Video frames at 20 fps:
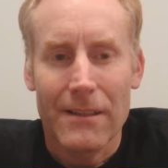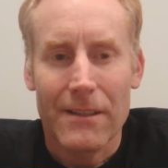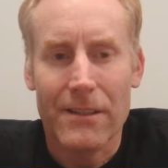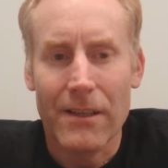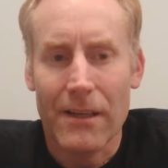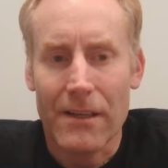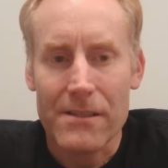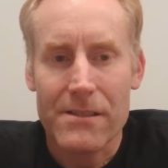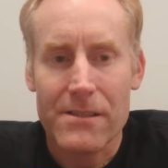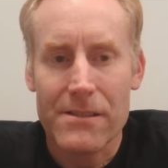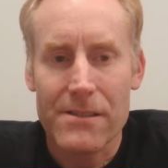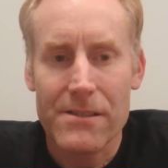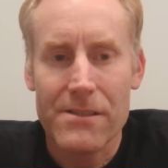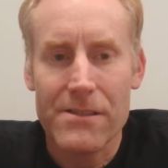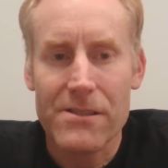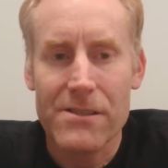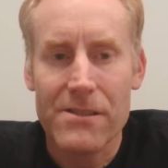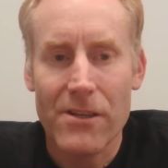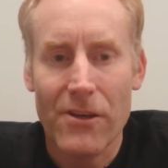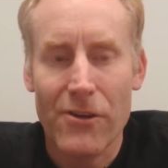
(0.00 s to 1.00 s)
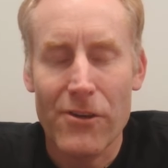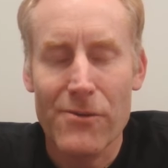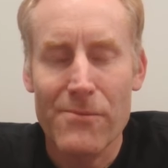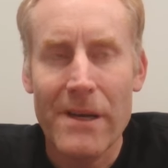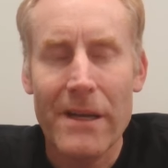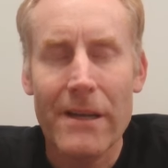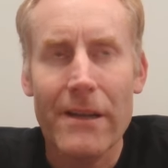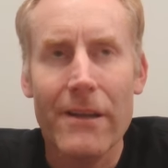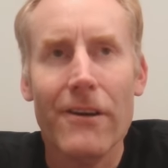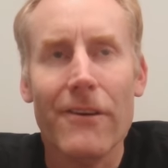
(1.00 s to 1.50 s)
Gosh, so
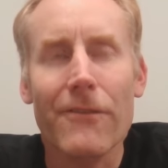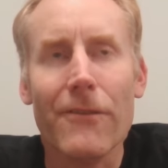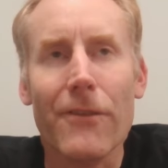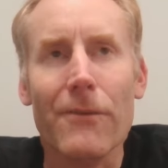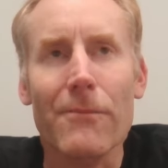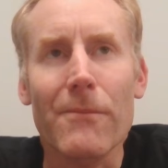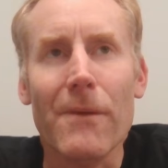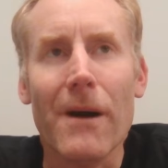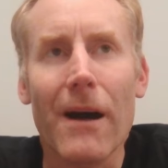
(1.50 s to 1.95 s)
many of them.